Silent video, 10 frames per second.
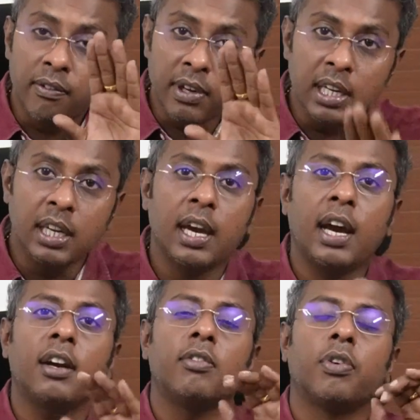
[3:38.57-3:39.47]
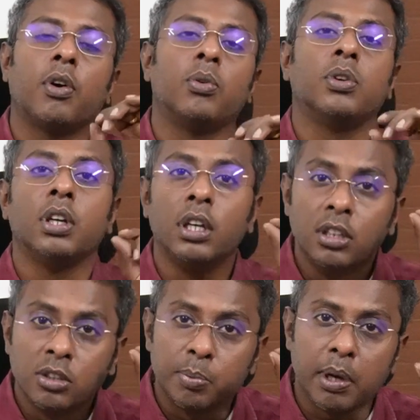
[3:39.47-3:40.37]
we had found
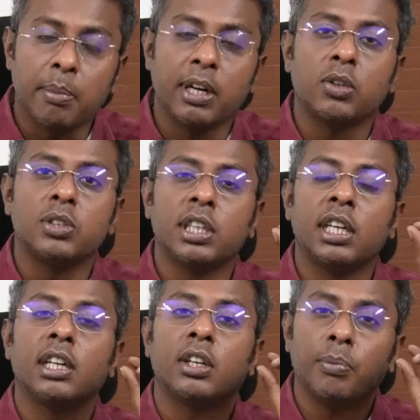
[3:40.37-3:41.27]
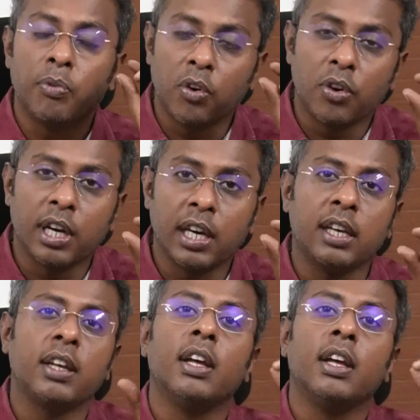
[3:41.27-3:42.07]
spermatogenic foci